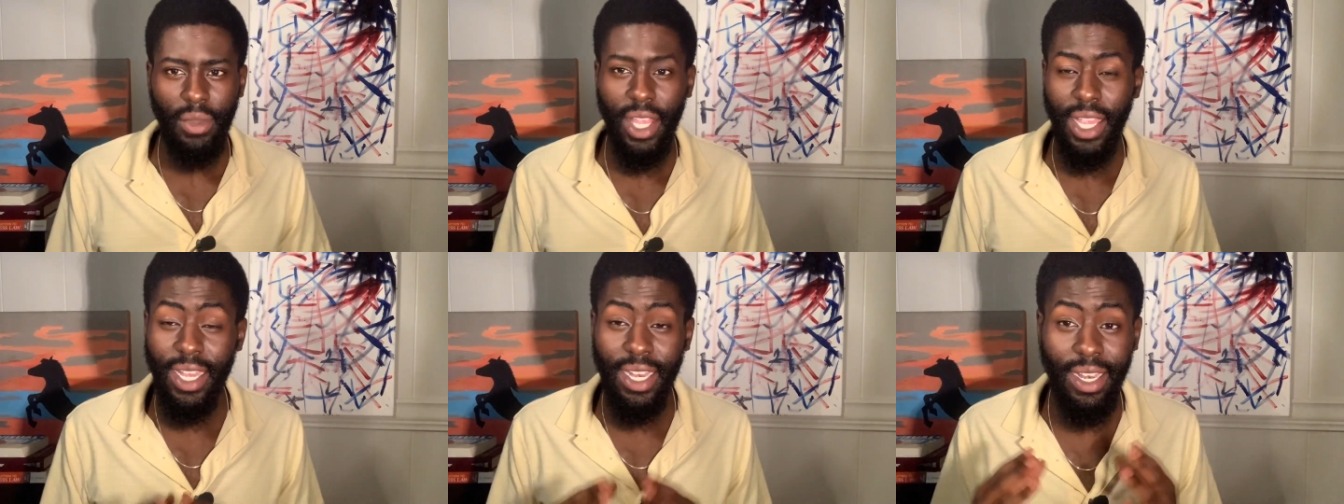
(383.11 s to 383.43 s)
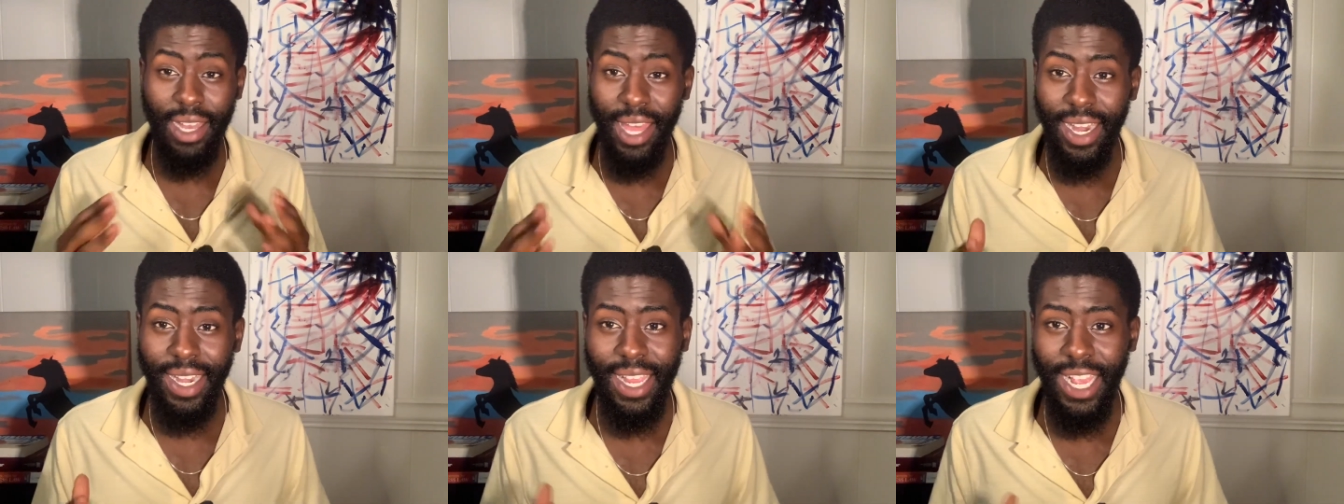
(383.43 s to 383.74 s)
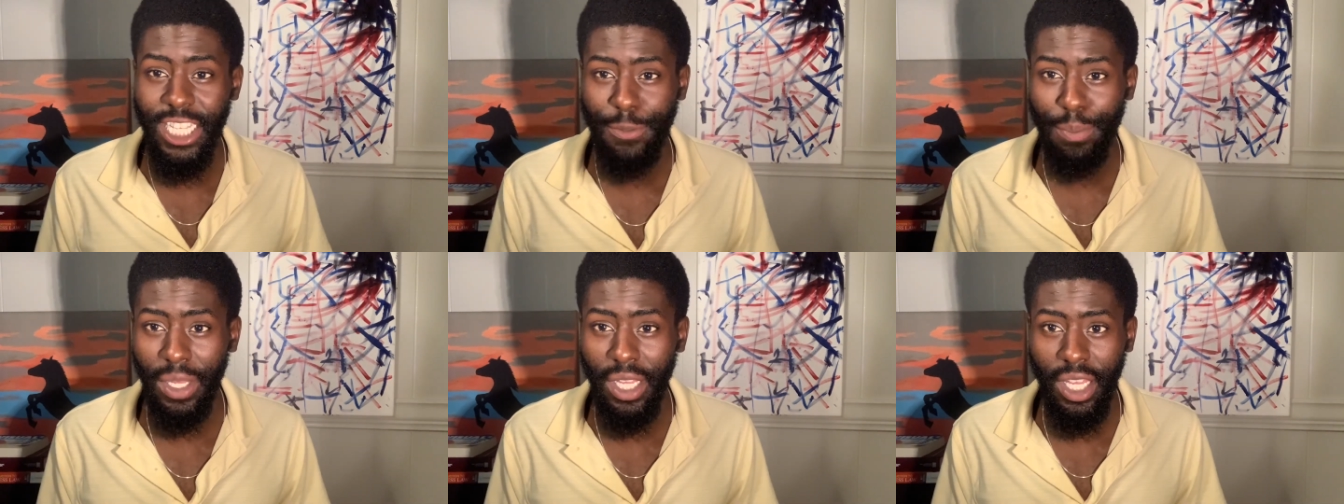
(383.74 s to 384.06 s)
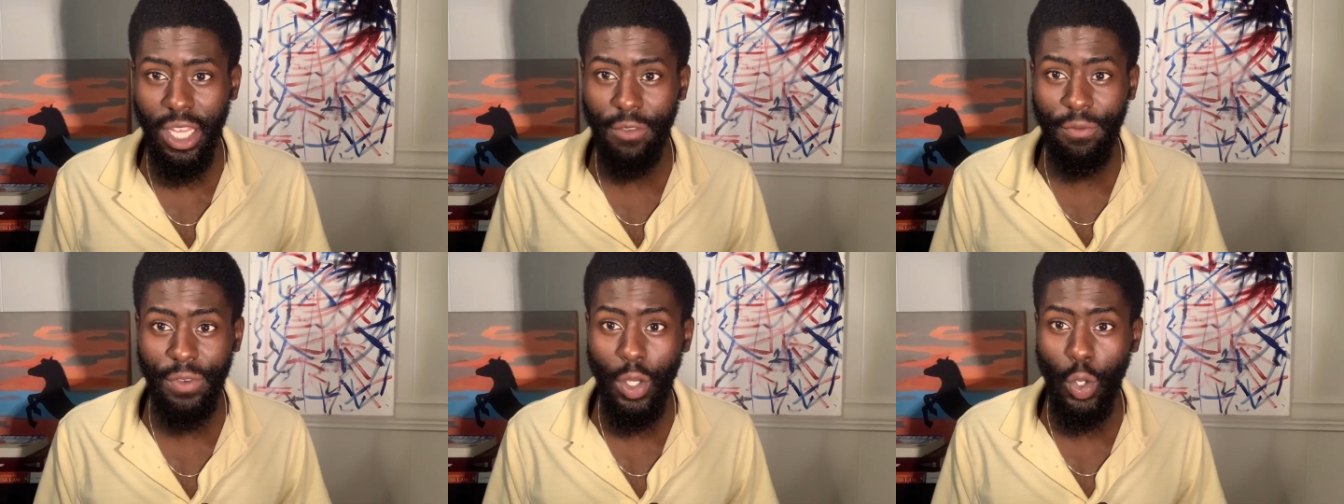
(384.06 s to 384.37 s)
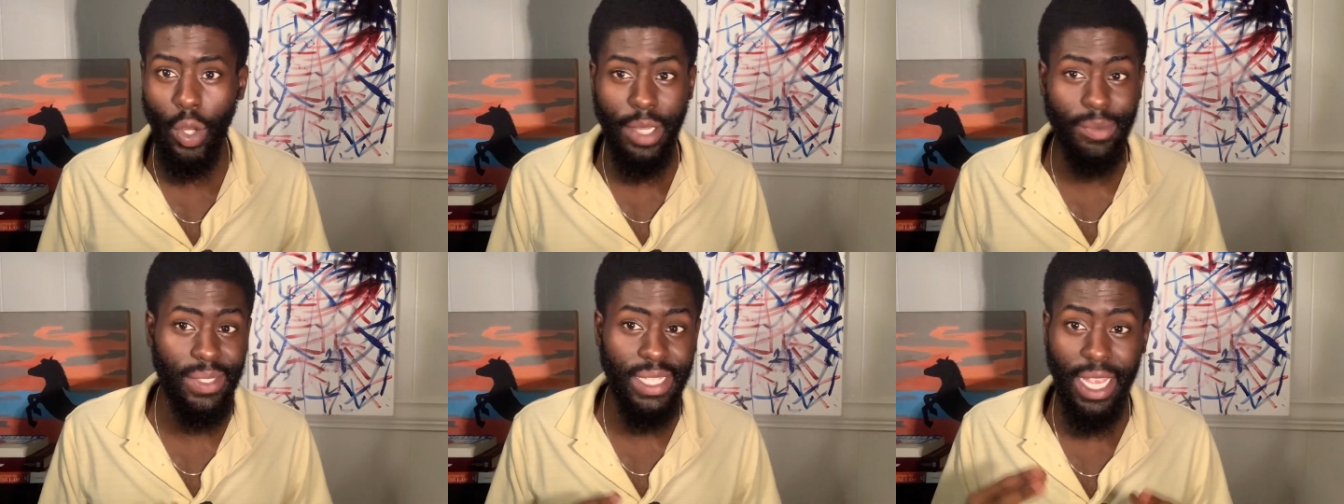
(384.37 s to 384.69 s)
And a lot of guys play video
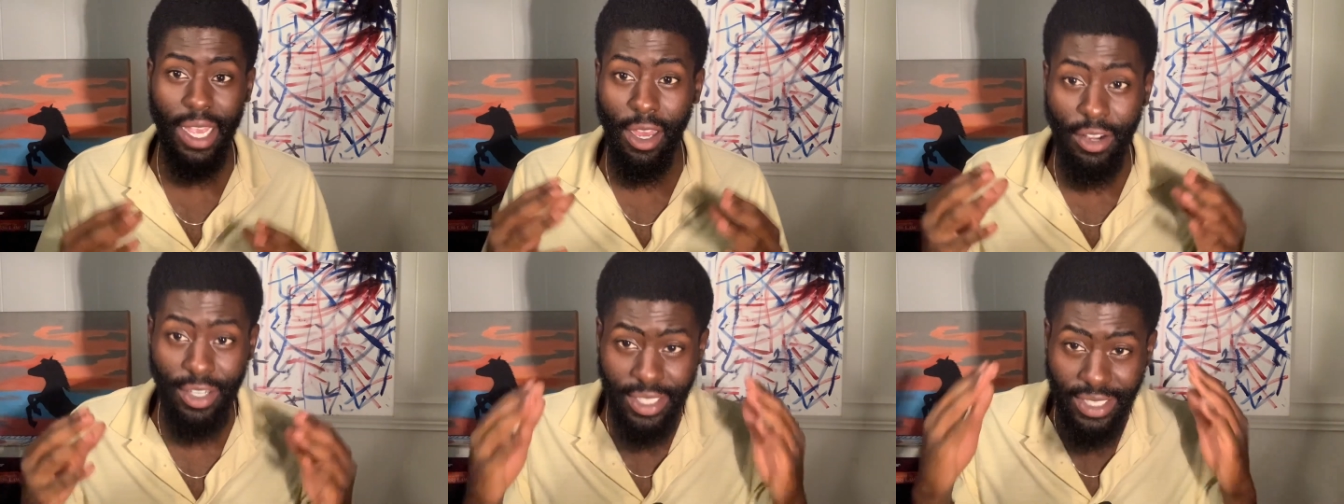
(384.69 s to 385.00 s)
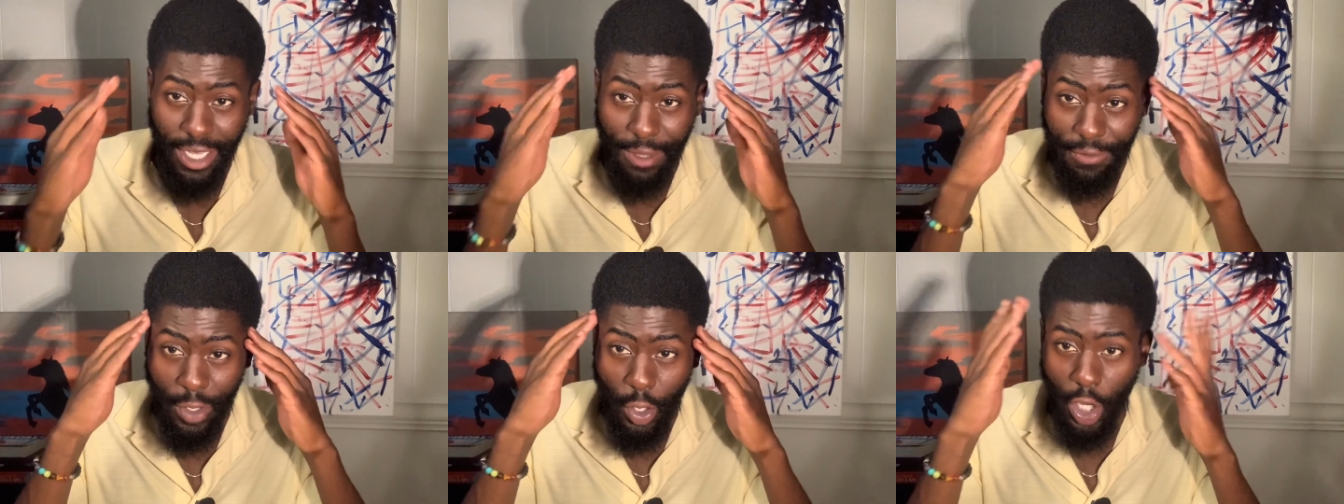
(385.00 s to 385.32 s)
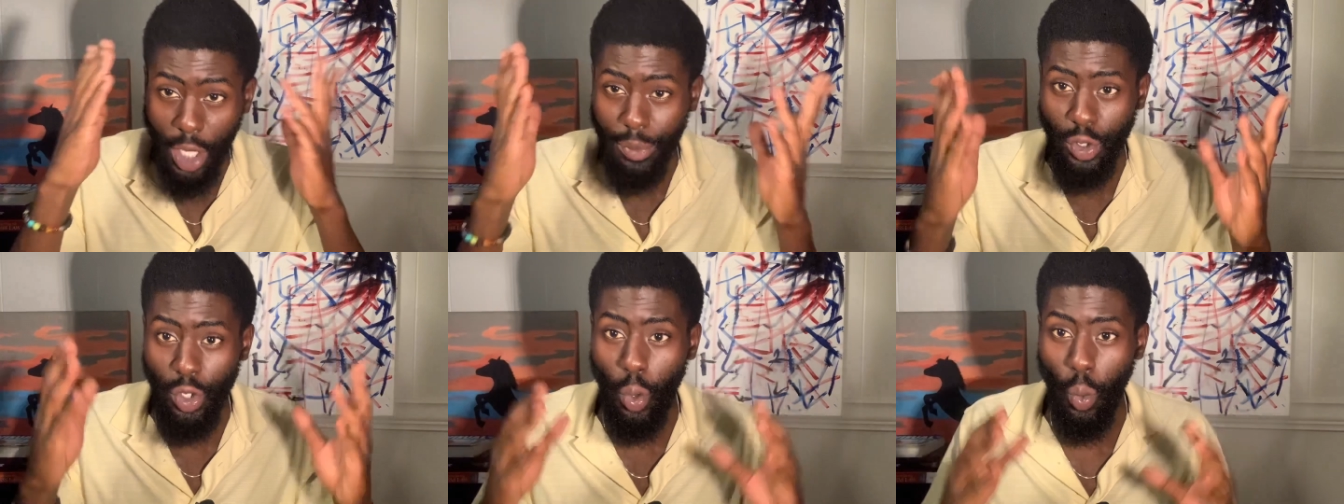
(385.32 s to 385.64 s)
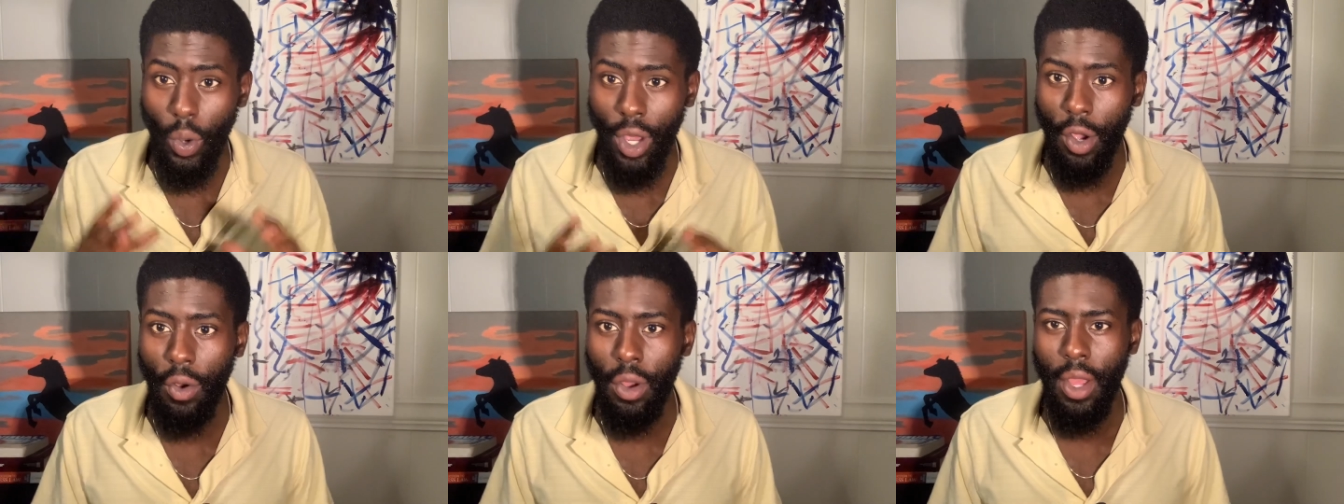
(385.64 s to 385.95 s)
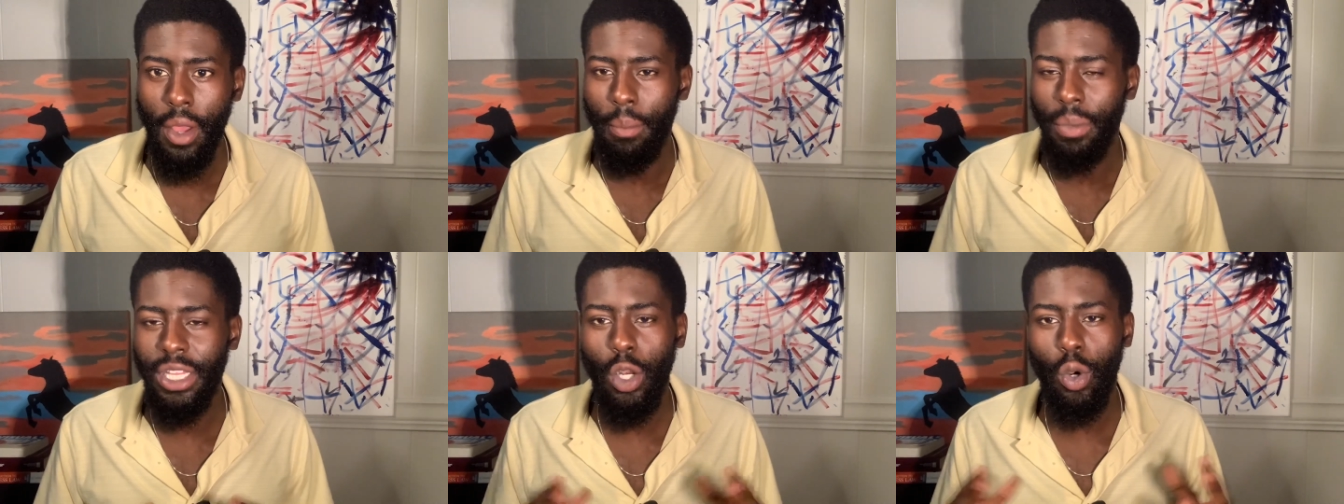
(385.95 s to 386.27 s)
games. They understand video games so well,
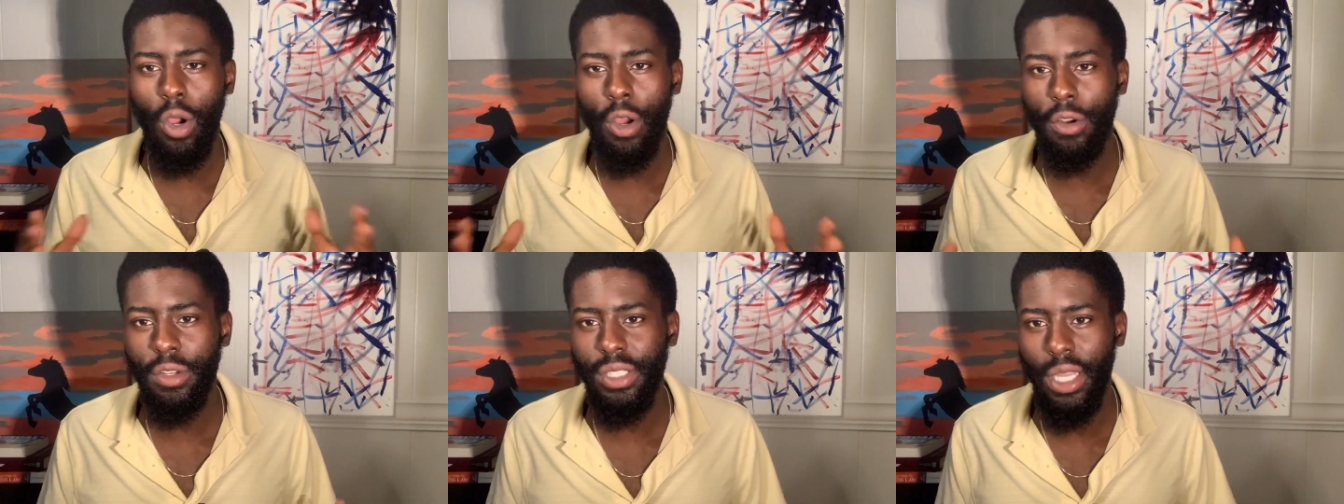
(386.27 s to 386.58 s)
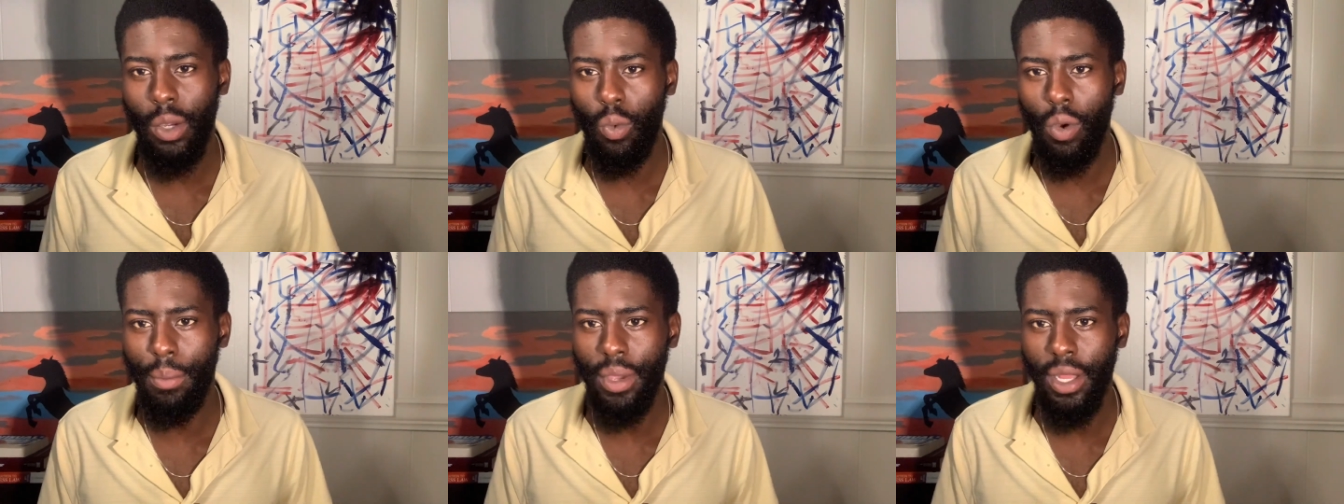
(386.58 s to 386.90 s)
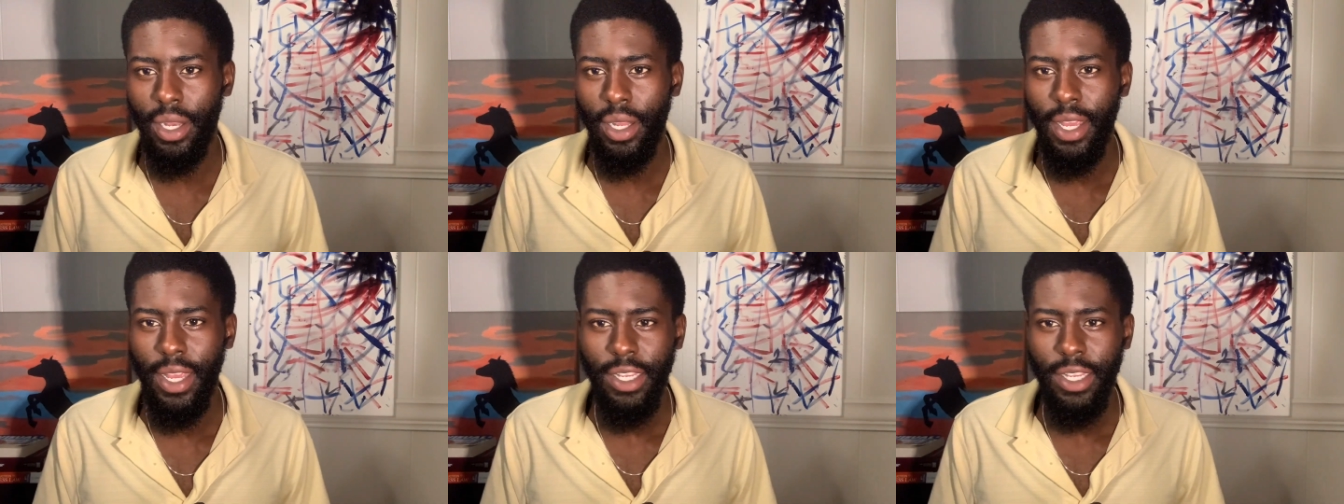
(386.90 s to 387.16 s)
but they don't understand women.